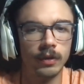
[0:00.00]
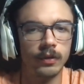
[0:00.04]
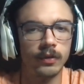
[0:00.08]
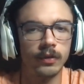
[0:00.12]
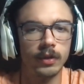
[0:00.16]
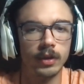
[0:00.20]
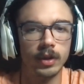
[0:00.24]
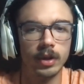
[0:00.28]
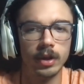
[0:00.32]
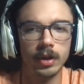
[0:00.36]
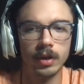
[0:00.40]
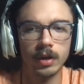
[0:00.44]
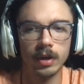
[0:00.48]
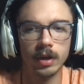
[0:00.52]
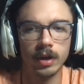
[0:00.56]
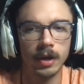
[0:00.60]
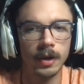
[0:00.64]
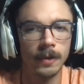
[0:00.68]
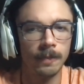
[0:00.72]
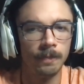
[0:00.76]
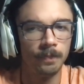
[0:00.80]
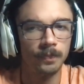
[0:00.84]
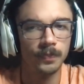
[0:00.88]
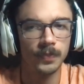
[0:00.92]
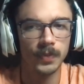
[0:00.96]
just look
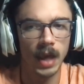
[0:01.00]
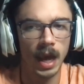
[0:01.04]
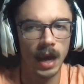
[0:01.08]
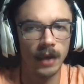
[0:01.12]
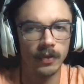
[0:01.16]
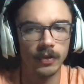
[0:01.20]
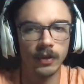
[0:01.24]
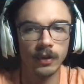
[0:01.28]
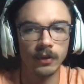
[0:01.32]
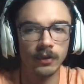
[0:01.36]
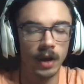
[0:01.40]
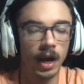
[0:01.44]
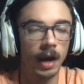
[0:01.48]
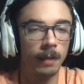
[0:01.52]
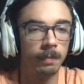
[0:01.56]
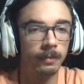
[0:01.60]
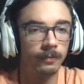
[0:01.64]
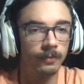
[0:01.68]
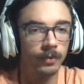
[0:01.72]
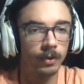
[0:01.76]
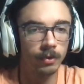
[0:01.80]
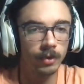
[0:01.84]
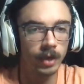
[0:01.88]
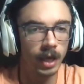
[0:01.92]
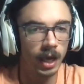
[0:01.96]
at the top
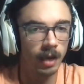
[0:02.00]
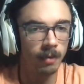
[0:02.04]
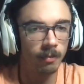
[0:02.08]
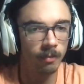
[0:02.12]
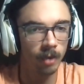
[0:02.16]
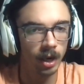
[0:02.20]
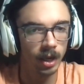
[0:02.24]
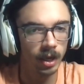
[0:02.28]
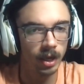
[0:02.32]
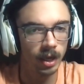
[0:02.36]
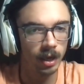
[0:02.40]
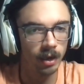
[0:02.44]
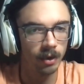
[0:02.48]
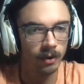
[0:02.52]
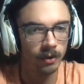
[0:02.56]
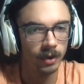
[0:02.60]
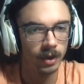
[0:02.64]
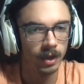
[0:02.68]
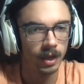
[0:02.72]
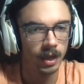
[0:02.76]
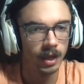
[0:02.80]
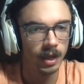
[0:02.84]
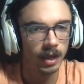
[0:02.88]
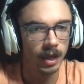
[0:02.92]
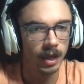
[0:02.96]
of their game right now.